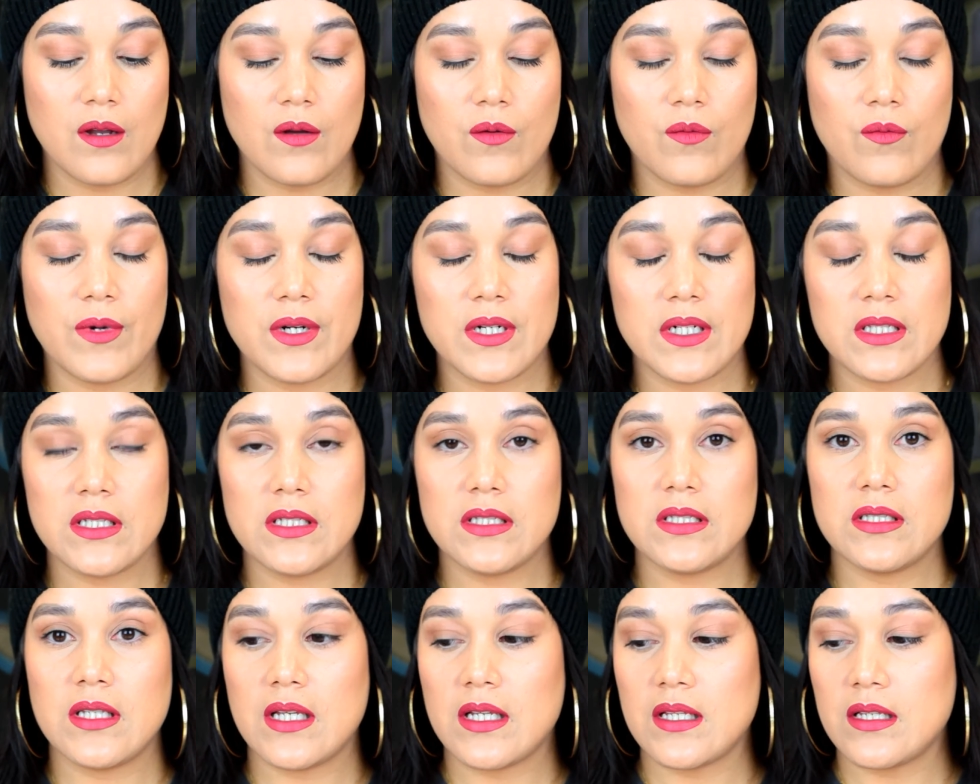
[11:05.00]
One of
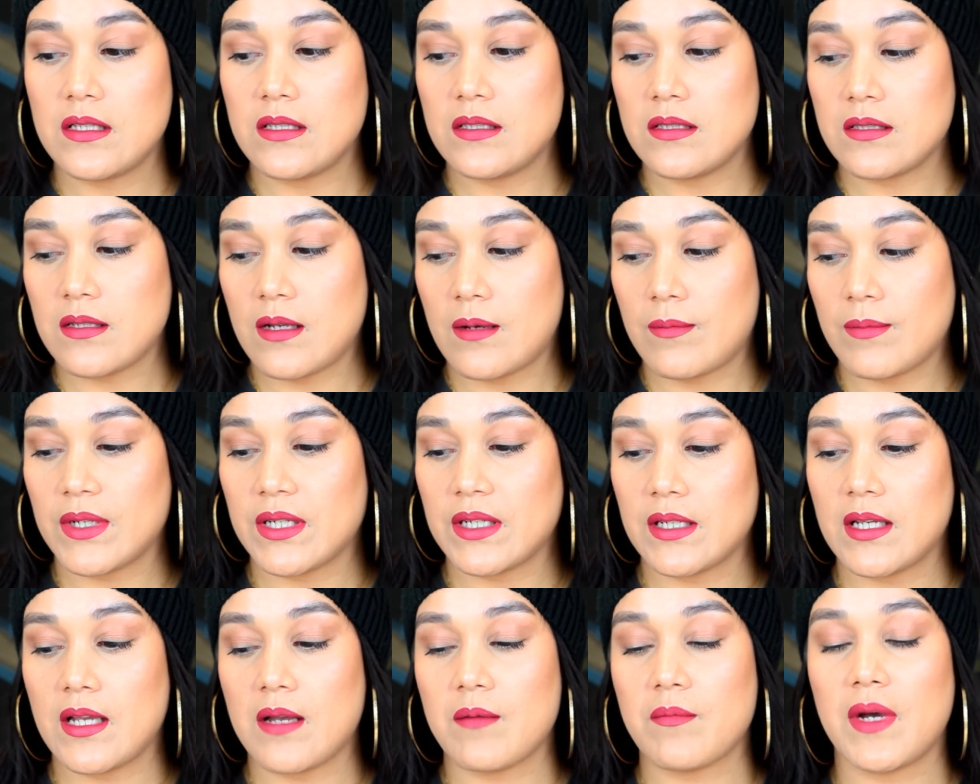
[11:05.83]
these days, I'm going
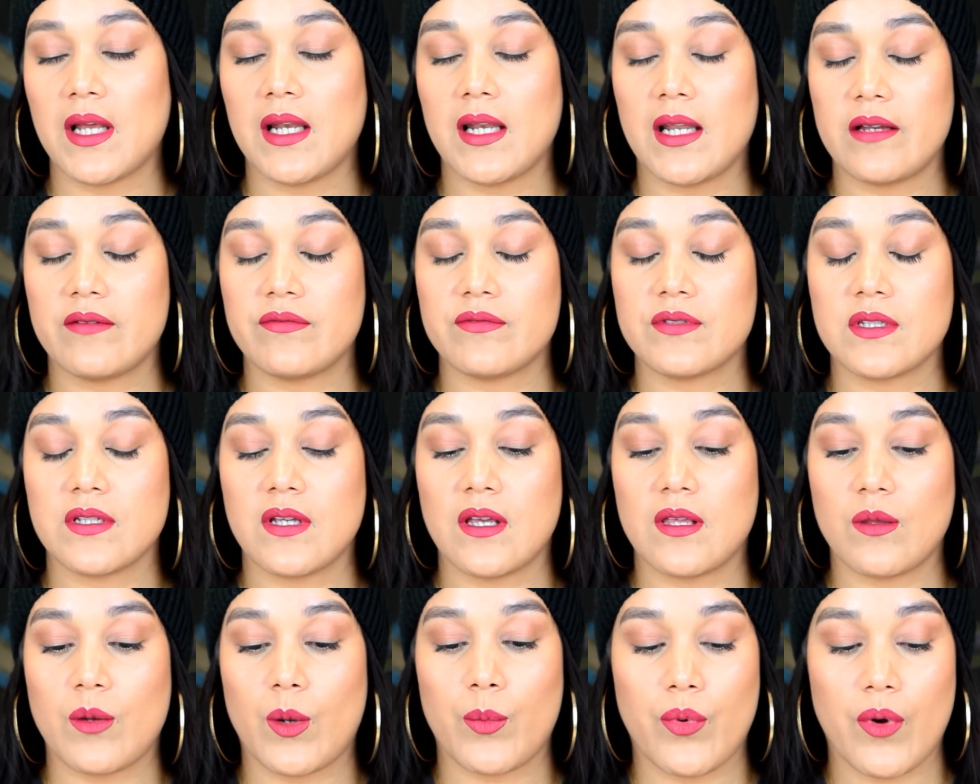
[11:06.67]
to get my life
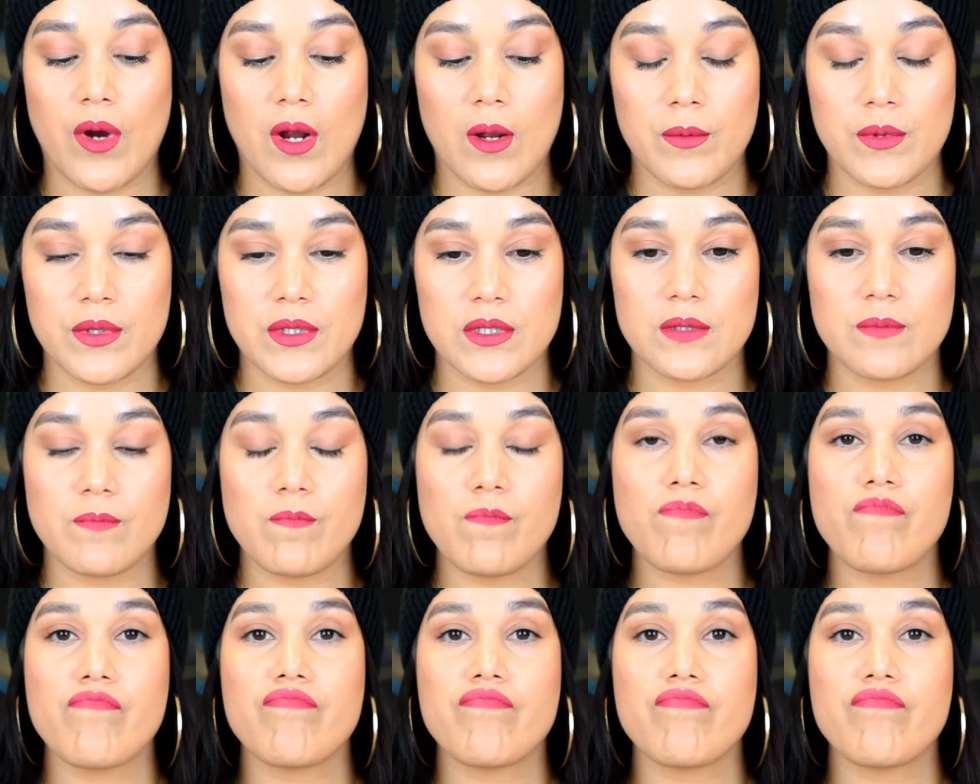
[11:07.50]
together, I promise.